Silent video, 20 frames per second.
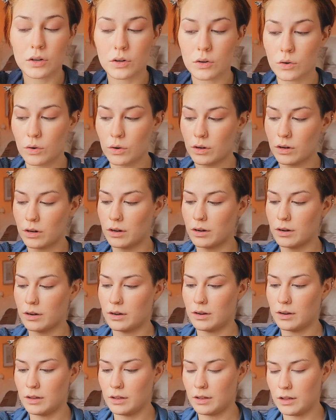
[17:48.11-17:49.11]
corner
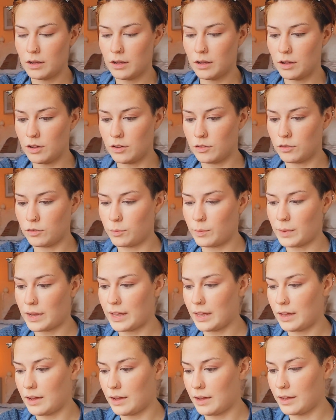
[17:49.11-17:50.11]
of my
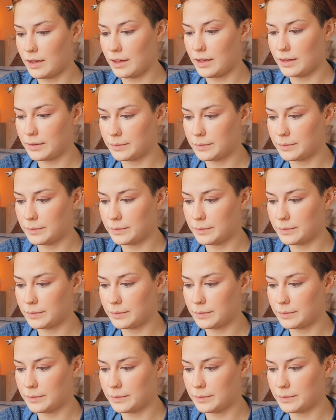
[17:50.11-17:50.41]
eye.